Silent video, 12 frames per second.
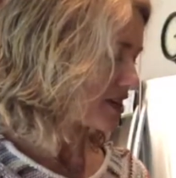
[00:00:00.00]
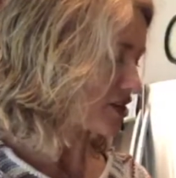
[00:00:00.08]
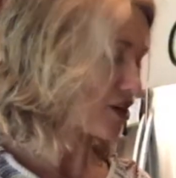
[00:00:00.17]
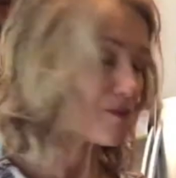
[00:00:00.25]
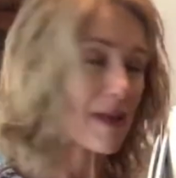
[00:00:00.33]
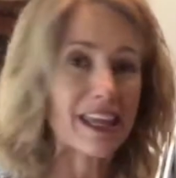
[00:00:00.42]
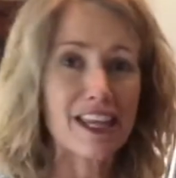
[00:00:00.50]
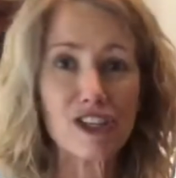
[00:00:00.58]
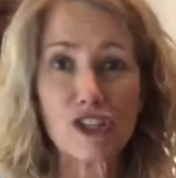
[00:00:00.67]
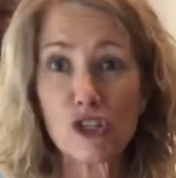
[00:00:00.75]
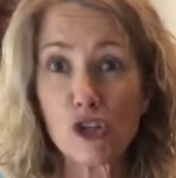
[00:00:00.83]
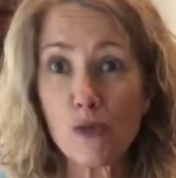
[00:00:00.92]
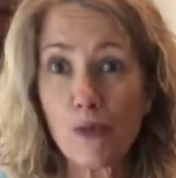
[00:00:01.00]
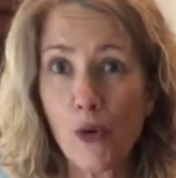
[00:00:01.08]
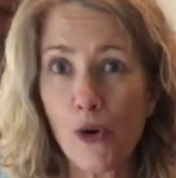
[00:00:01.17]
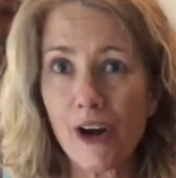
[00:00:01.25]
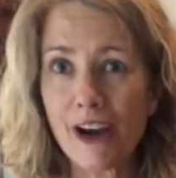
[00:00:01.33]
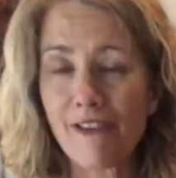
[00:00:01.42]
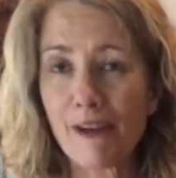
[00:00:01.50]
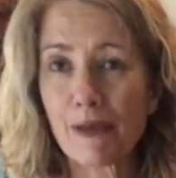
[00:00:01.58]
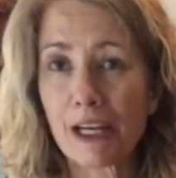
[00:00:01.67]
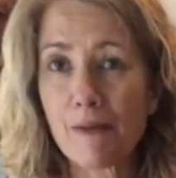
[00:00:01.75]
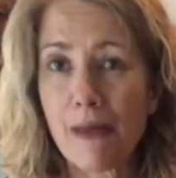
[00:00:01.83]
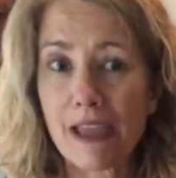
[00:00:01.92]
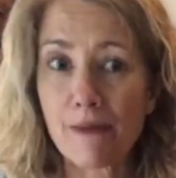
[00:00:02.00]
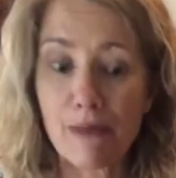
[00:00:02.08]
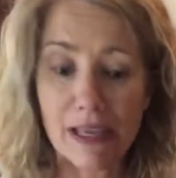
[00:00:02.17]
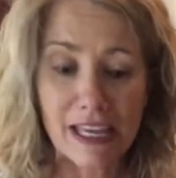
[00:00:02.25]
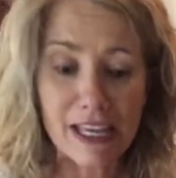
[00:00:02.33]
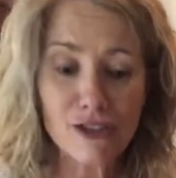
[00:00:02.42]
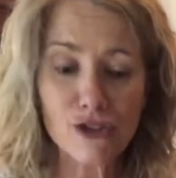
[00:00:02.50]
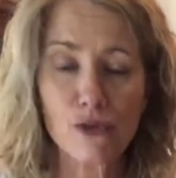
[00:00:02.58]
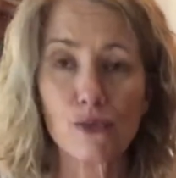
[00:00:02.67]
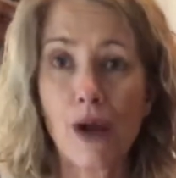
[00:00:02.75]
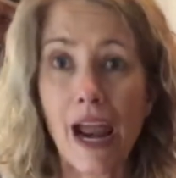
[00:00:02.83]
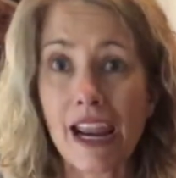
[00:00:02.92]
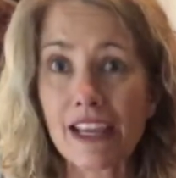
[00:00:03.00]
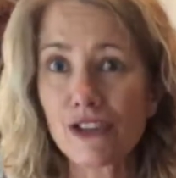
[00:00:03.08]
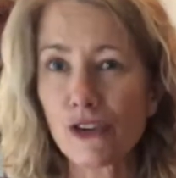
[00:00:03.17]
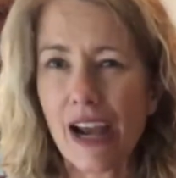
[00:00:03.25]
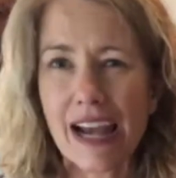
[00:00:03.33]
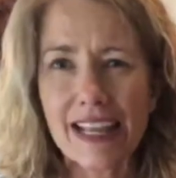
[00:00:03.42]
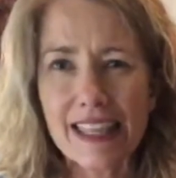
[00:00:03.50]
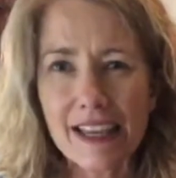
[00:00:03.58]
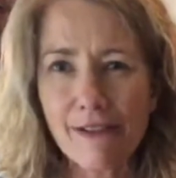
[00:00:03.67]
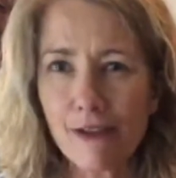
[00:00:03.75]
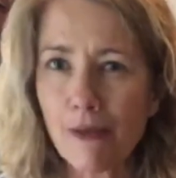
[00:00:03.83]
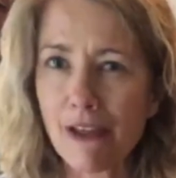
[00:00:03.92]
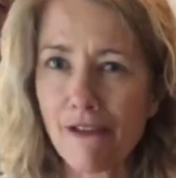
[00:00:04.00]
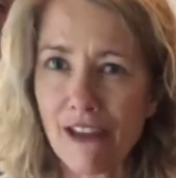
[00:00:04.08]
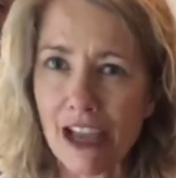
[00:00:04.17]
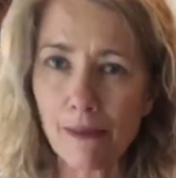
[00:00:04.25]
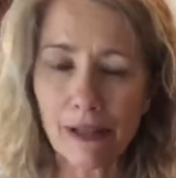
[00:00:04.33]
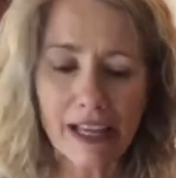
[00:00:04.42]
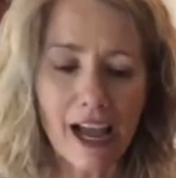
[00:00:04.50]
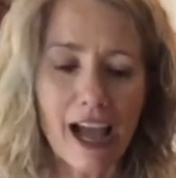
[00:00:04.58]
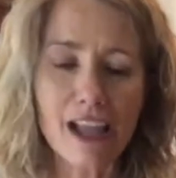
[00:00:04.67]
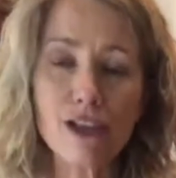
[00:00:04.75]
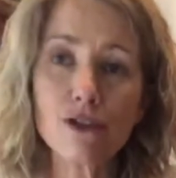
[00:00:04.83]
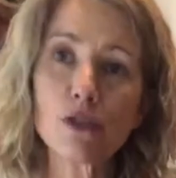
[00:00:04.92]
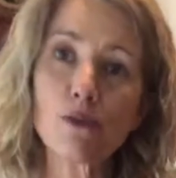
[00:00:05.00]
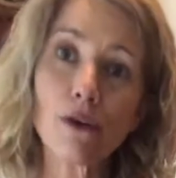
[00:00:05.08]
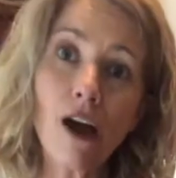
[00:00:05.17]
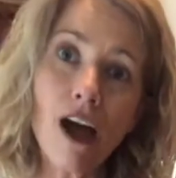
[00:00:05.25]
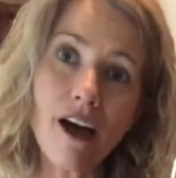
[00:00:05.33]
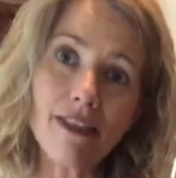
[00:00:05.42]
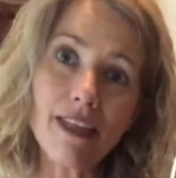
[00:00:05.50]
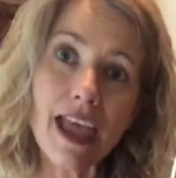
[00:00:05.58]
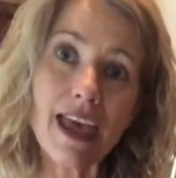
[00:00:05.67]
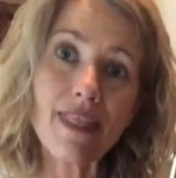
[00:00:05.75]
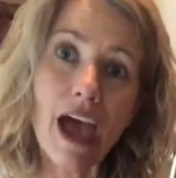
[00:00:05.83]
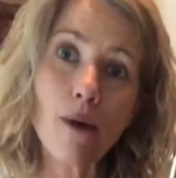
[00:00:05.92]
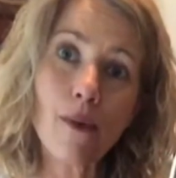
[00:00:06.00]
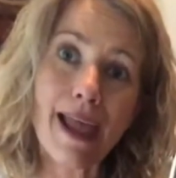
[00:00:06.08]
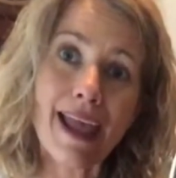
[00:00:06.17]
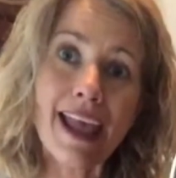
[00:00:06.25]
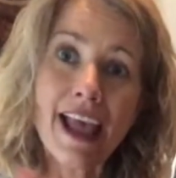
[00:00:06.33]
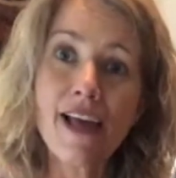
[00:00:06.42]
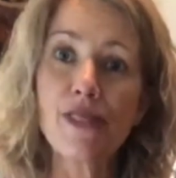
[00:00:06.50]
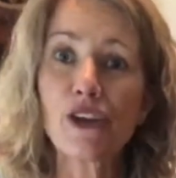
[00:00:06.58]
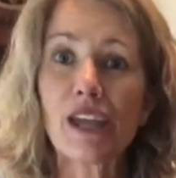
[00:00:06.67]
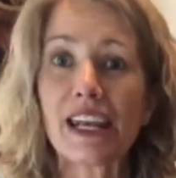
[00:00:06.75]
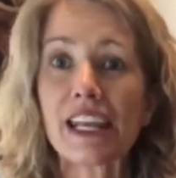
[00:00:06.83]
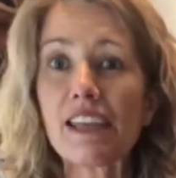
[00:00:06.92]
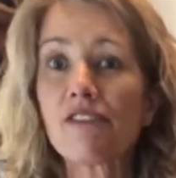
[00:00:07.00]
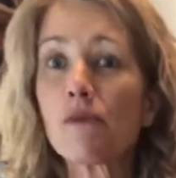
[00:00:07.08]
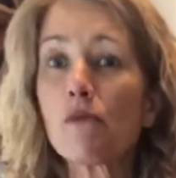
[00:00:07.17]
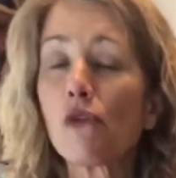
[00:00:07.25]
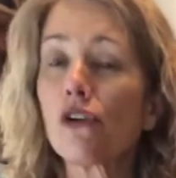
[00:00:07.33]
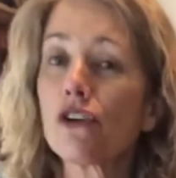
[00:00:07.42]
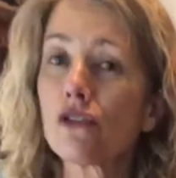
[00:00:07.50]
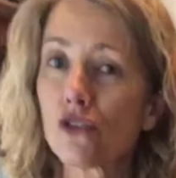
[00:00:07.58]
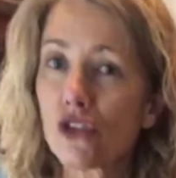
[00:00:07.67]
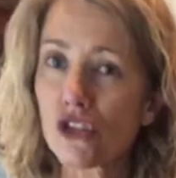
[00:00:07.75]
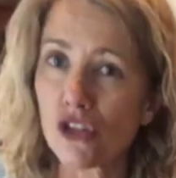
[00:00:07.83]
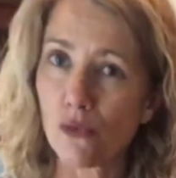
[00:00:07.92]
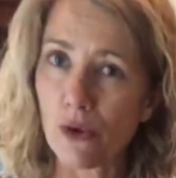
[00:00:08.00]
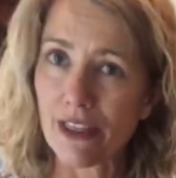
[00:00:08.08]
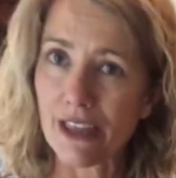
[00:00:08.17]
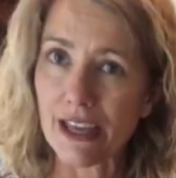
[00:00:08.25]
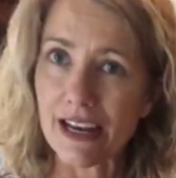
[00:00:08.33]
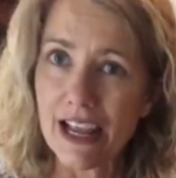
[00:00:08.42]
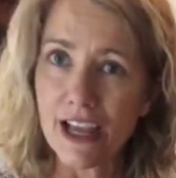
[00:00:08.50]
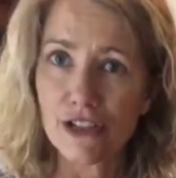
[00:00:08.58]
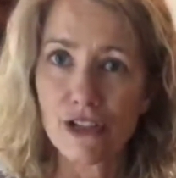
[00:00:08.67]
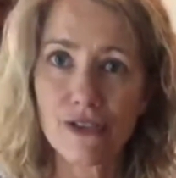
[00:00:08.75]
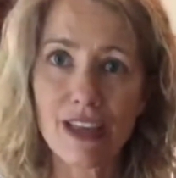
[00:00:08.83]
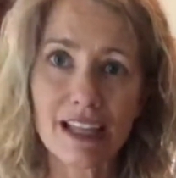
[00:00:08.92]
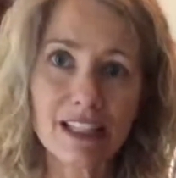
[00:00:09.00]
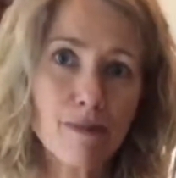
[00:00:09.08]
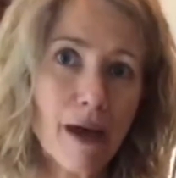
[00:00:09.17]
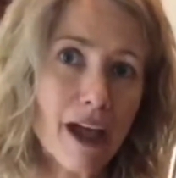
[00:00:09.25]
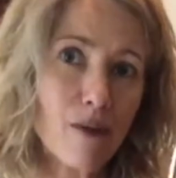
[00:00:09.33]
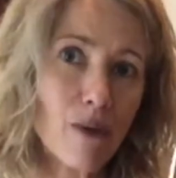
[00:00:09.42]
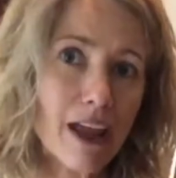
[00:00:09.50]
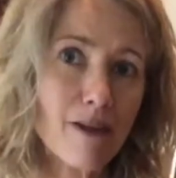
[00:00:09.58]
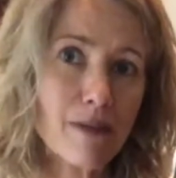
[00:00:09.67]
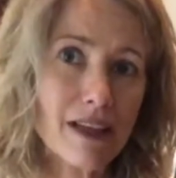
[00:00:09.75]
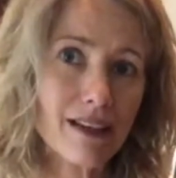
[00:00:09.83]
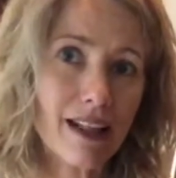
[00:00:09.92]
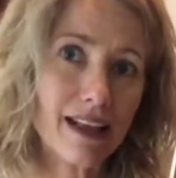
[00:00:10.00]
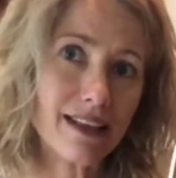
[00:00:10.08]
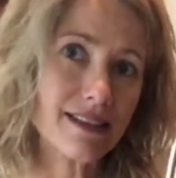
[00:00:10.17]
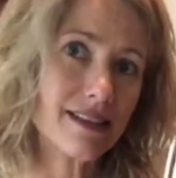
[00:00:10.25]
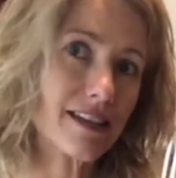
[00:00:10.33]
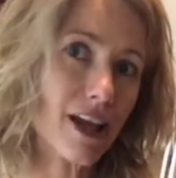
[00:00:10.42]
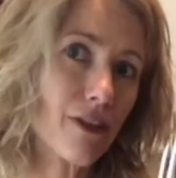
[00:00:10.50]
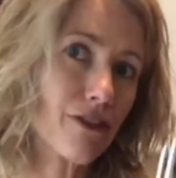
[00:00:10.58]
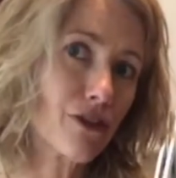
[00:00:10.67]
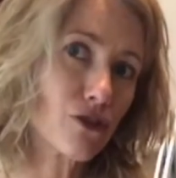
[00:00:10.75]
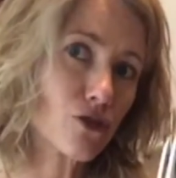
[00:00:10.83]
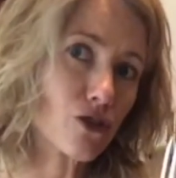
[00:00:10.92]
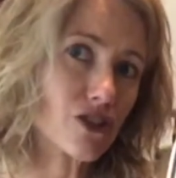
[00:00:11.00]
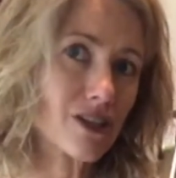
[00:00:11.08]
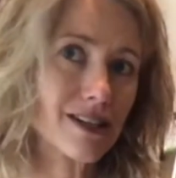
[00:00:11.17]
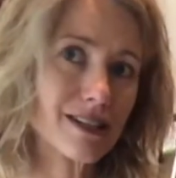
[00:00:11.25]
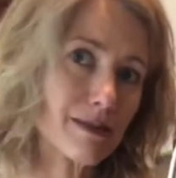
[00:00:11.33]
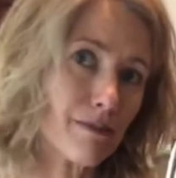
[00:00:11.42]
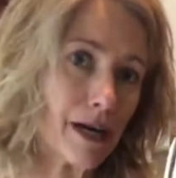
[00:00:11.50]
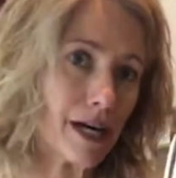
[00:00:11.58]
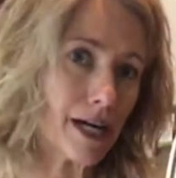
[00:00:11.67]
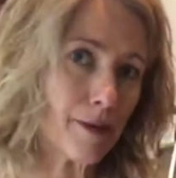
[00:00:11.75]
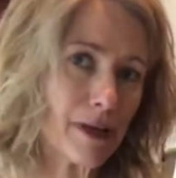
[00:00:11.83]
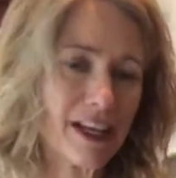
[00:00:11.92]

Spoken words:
making soup, or if I'm gonna make beans or rice or anything for my family, I use broth, and that way they're getting even more nutrition with it. So that's my way of being like a stealth nutritionist mom,